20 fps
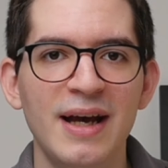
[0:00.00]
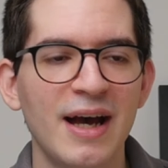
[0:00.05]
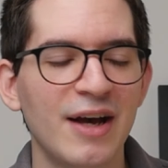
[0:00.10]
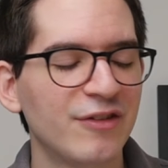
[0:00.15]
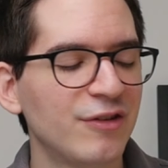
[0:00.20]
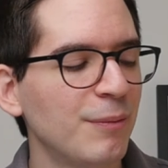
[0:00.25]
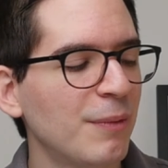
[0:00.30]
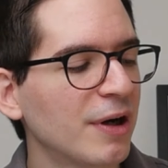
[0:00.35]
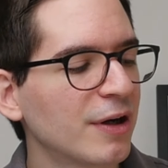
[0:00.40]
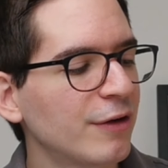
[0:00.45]

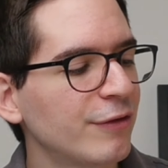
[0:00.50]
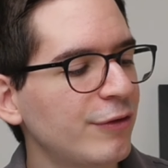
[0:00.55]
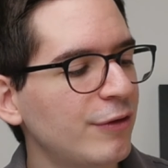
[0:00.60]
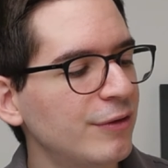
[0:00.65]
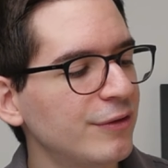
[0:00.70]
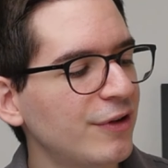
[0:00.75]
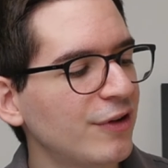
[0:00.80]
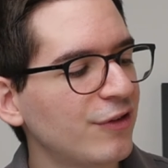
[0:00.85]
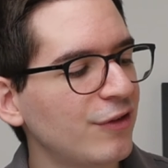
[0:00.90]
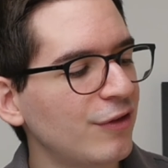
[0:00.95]
as the
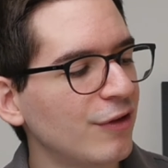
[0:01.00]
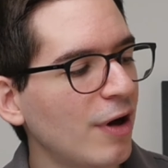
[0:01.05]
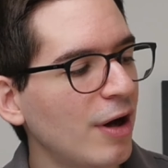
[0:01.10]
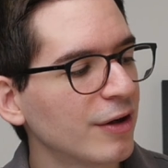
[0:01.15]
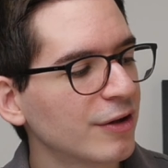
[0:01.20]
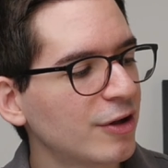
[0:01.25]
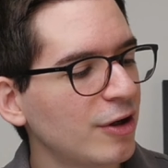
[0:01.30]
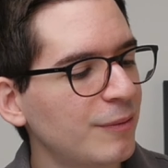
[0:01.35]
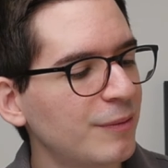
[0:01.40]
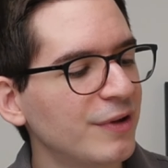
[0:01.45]
microphone does
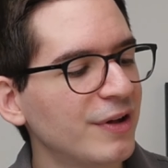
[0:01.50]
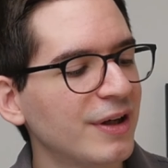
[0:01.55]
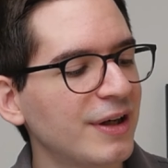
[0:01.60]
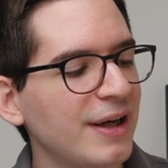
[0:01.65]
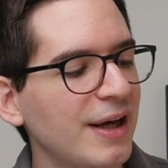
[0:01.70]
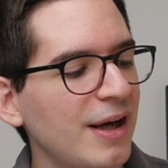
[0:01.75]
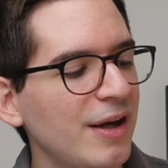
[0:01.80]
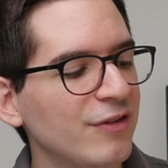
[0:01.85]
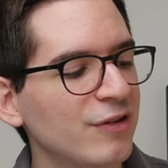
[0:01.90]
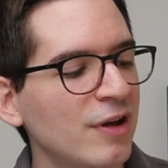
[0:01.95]
not come with a
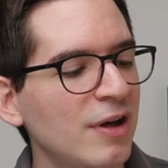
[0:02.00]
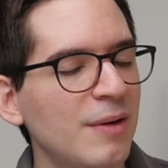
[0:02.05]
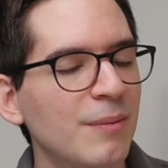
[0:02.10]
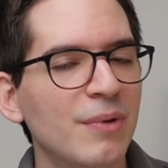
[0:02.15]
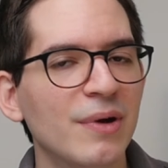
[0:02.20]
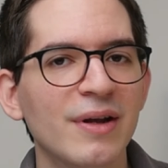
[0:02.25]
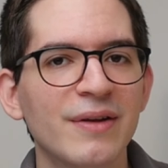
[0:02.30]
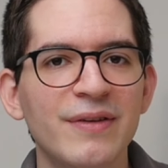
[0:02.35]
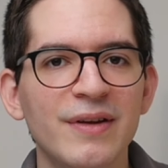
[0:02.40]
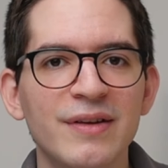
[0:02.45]
case,
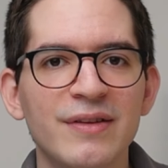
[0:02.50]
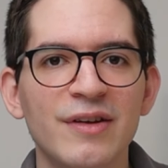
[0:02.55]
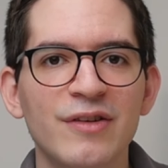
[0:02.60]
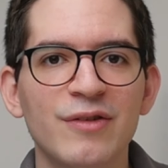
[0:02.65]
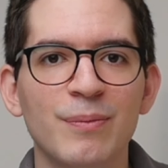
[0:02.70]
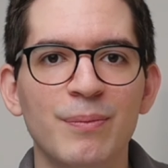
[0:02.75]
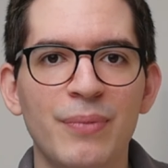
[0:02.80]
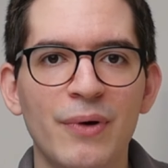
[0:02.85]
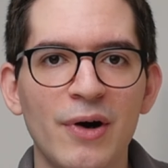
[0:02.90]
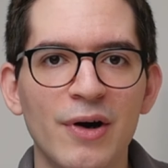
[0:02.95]
but I think
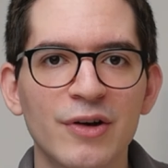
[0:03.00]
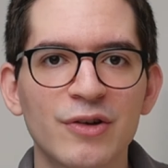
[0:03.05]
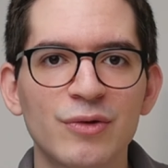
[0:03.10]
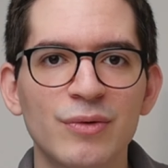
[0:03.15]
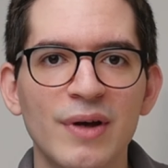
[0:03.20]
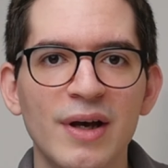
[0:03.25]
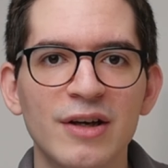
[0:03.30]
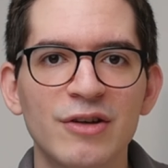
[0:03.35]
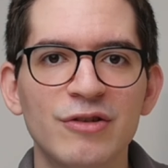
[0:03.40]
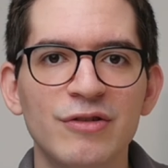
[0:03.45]
this box
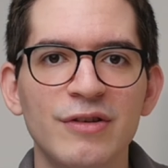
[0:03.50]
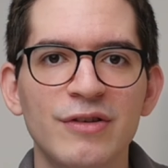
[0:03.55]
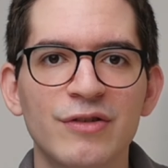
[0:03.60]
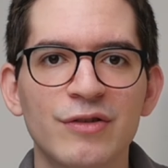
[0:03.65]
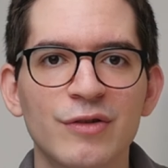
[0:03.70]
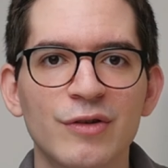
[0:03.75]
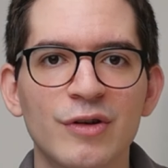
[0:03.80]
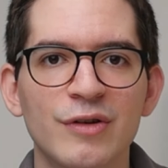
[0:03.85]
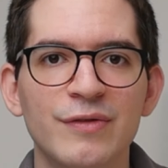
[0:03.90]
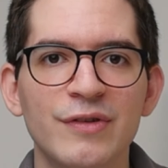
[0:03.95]
will actually
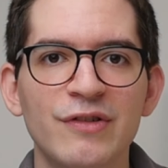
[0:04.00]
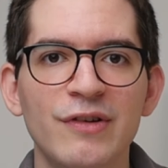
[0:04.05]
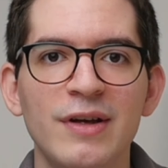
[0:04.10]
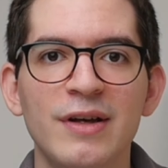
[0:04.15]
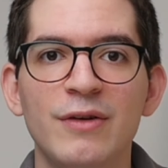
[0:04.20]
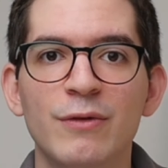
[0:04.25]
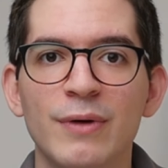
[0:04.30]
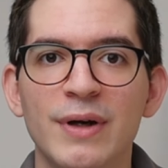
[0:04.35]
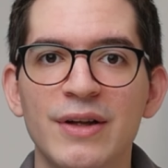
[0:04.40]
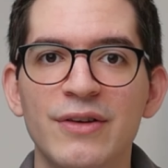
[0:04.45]
serve as a
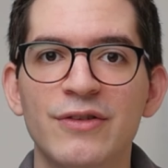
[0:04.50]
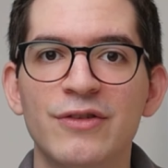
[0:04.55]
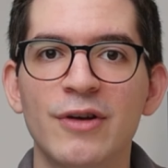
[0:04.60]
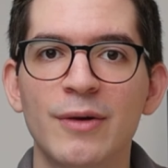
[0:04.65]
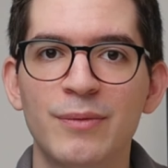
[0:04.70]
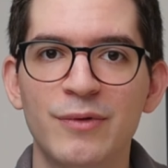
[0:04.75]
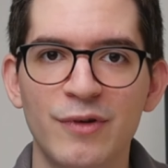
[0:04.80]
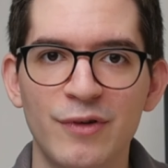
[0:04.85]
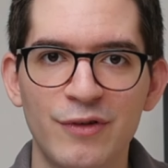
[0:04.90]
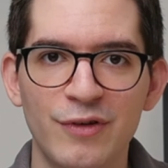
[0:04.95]
great
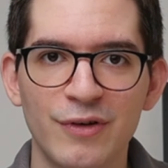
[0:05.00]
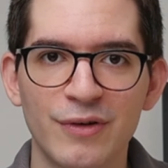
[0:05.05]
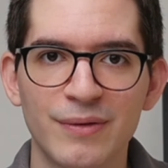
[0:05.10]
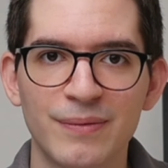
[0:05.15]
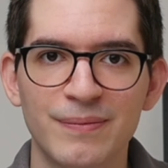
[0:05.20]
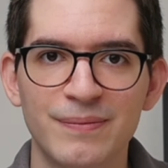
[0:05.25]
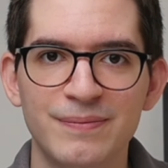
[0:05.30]
substitute.